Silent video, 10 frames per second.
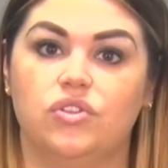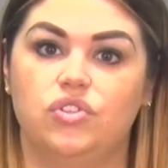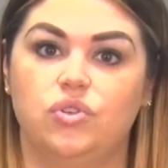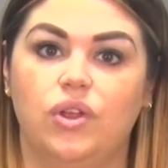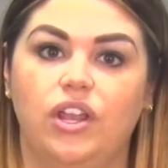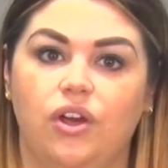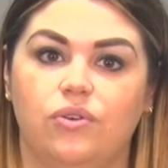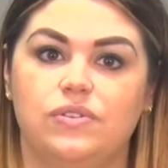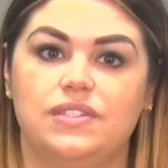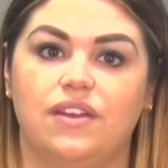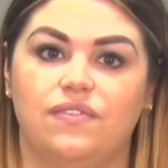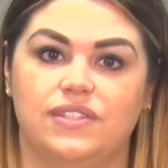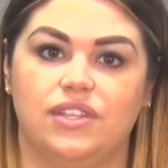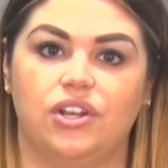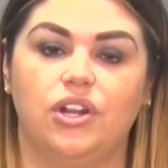Do not host a
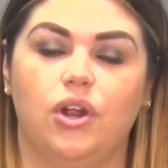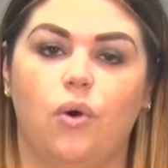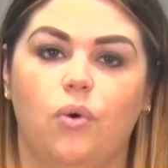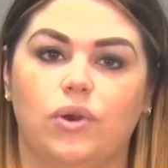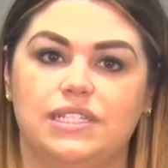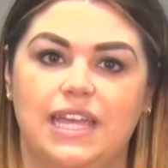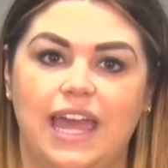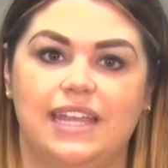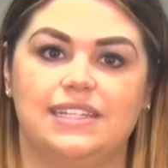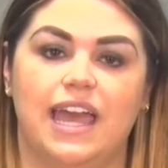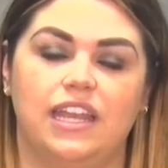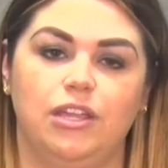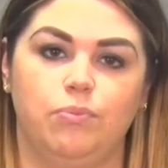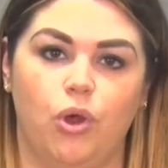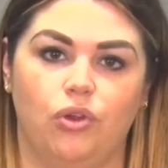visitor or attend any
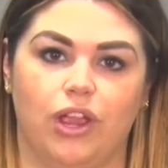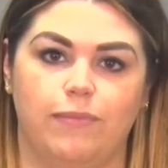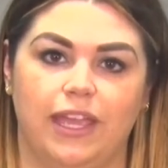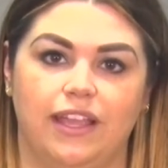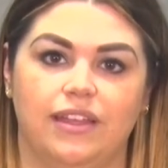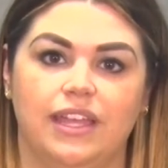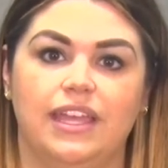programming,